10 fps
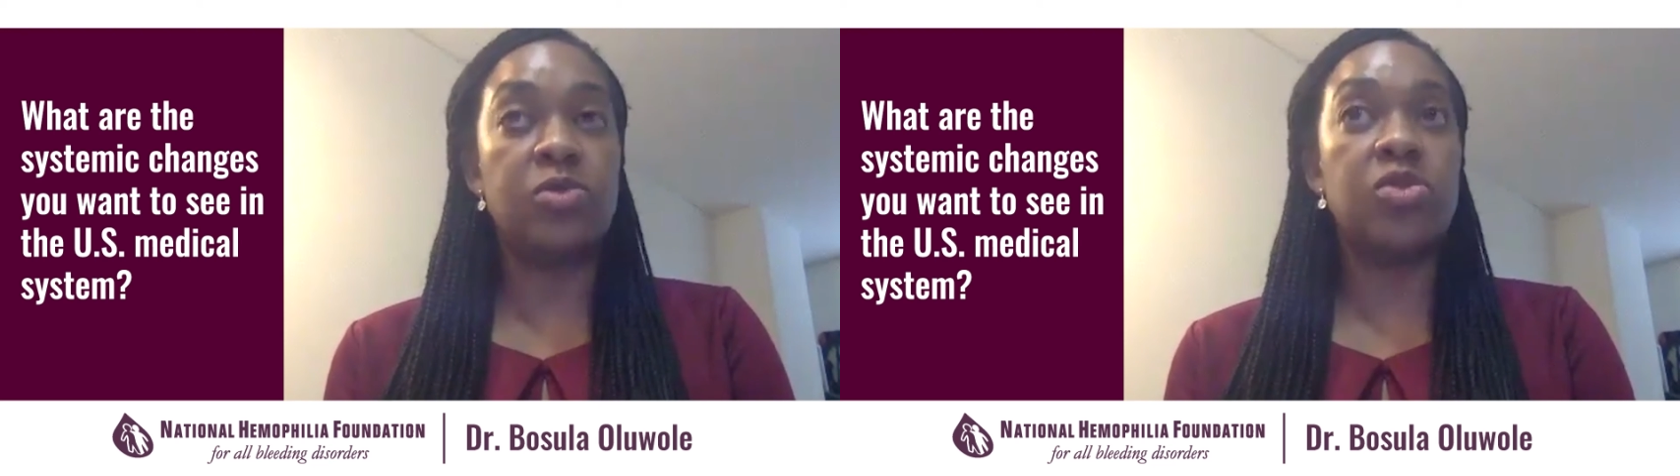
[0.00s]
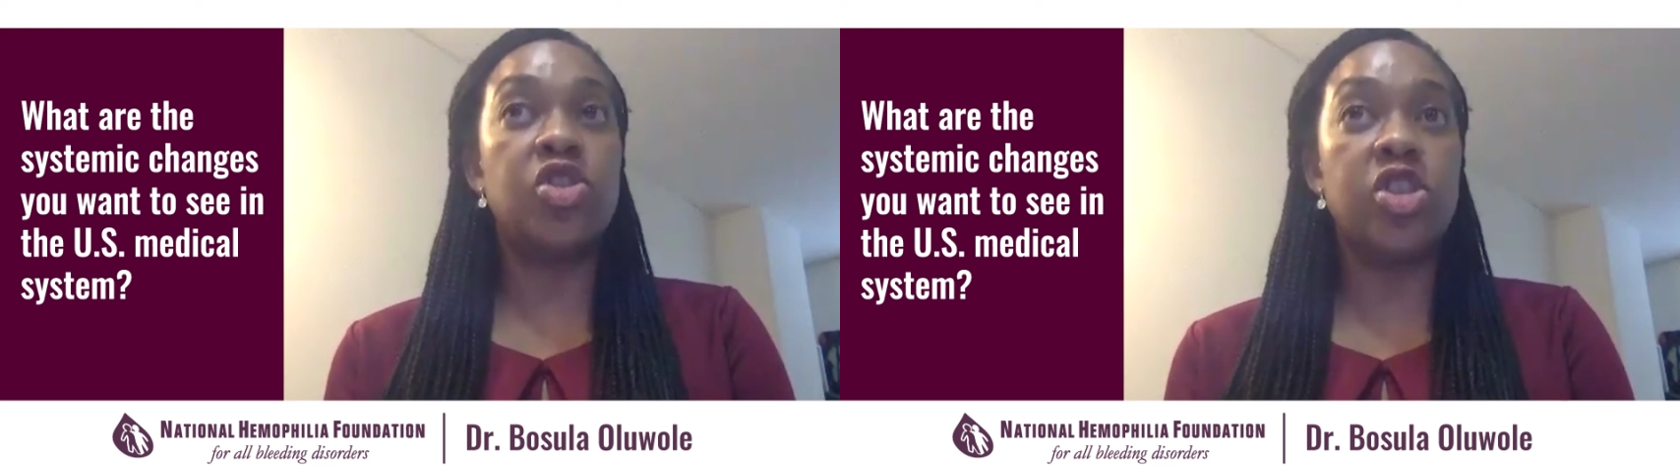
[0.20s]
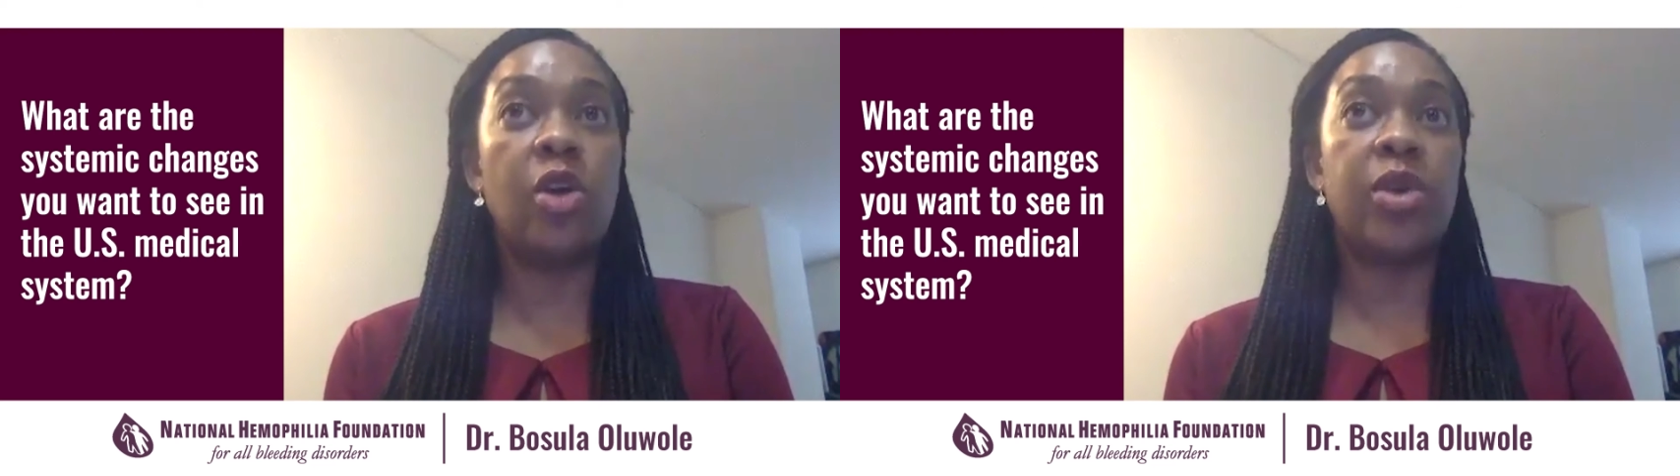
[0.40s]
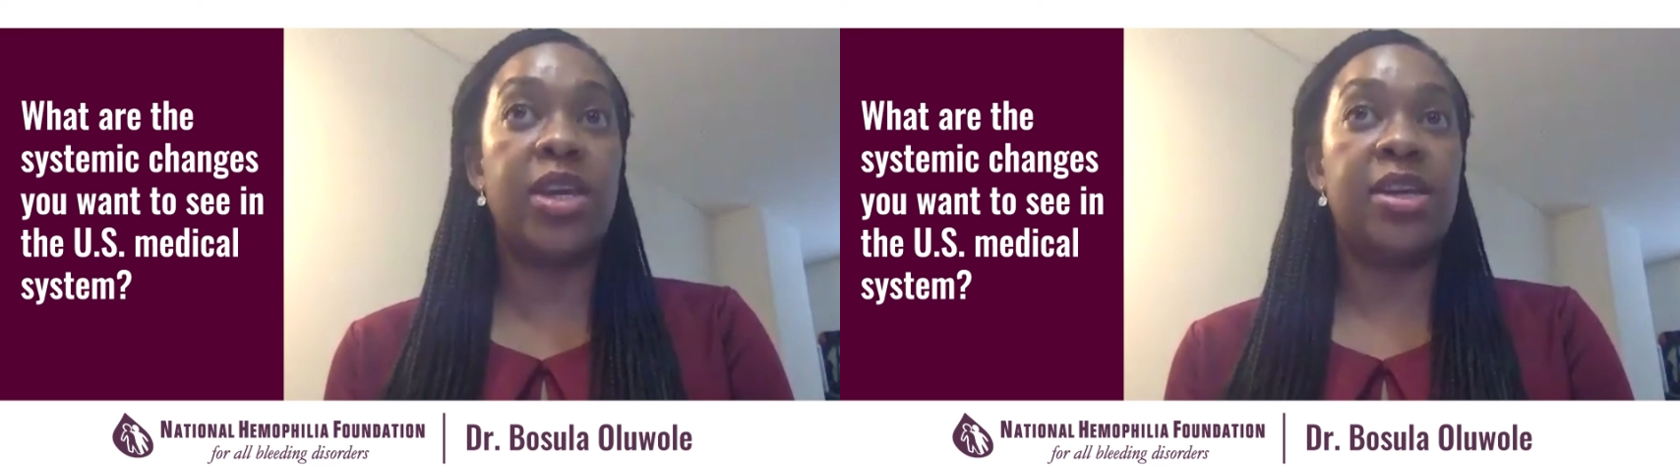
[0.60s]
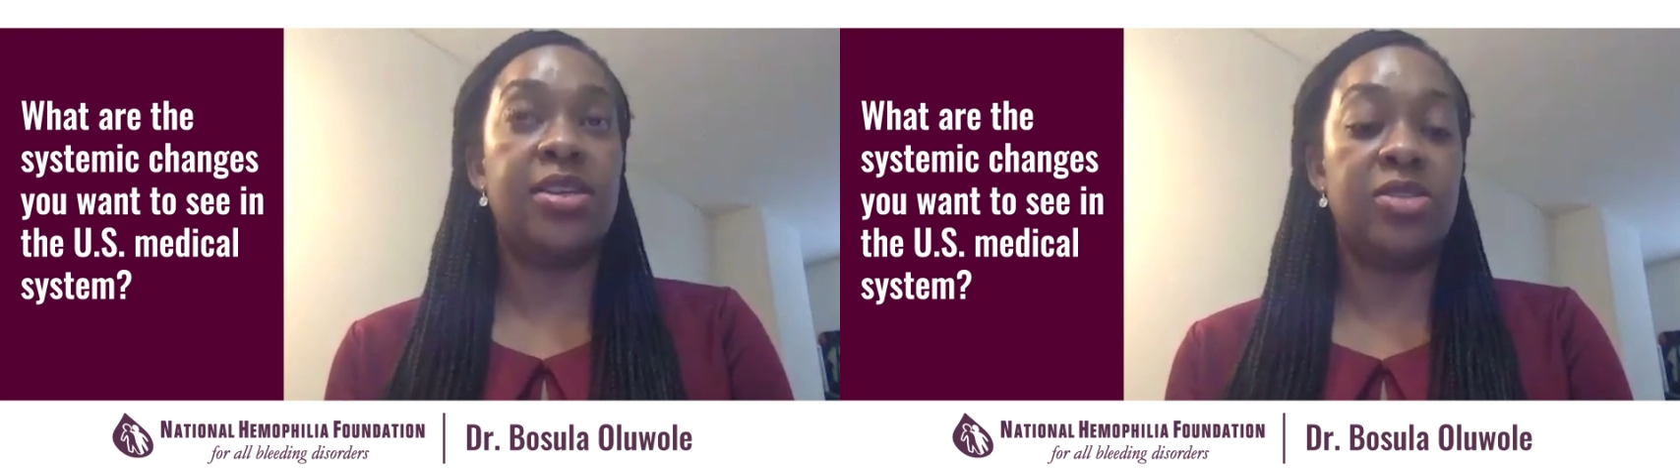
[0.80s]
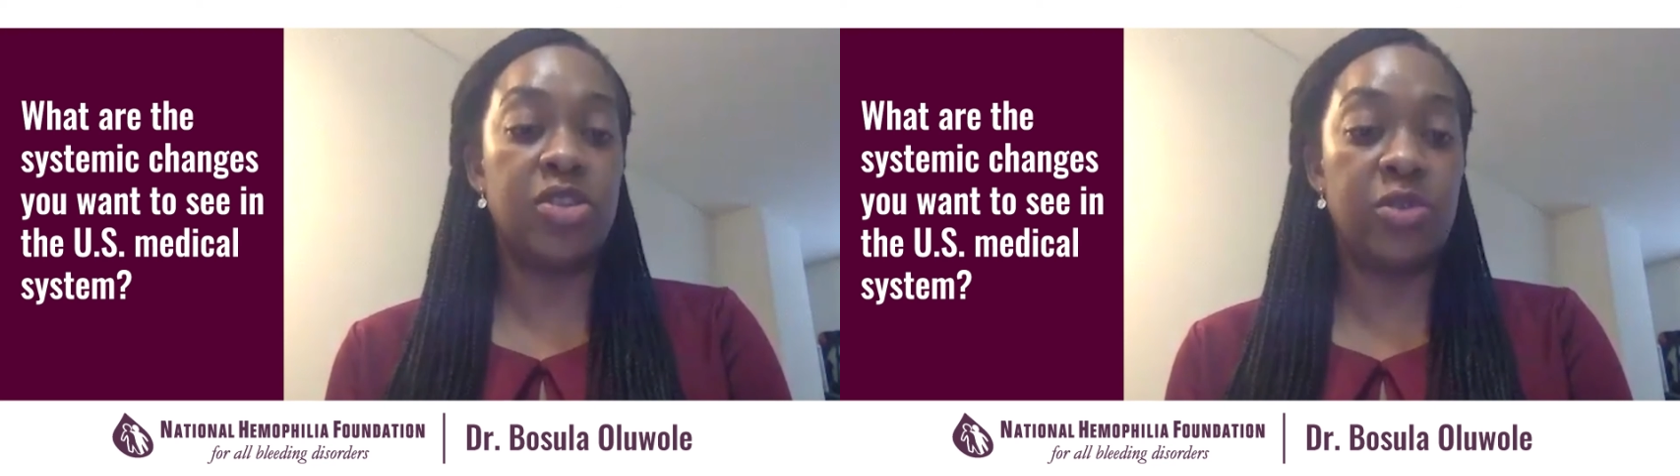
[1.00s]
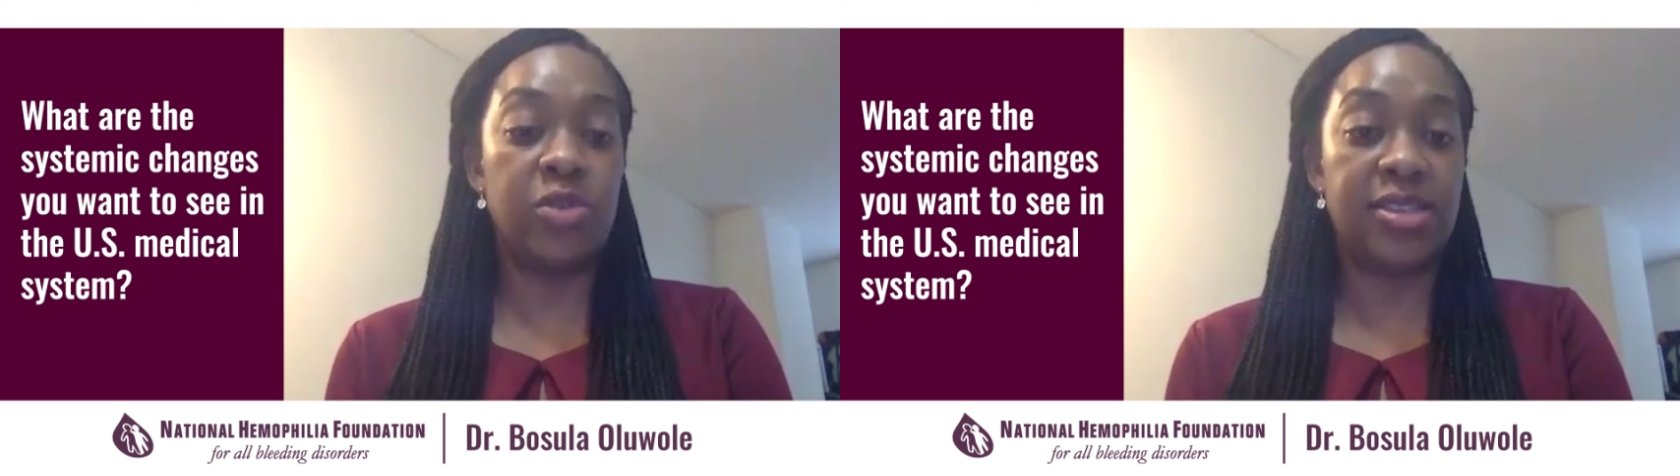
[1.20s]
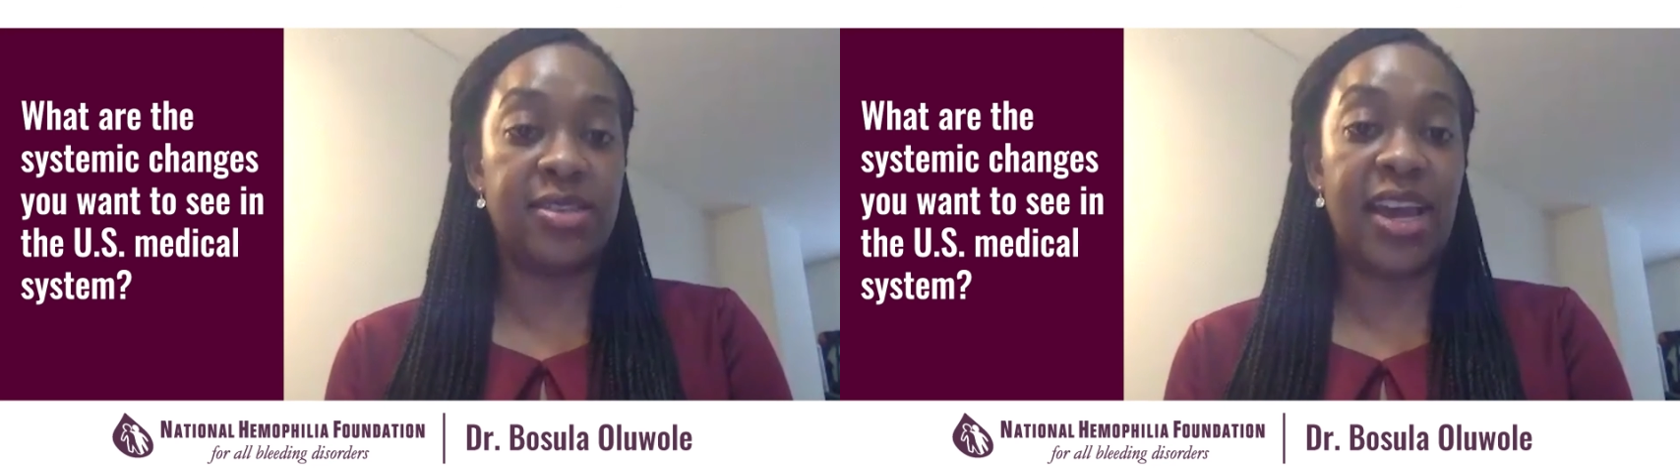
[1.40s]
showing students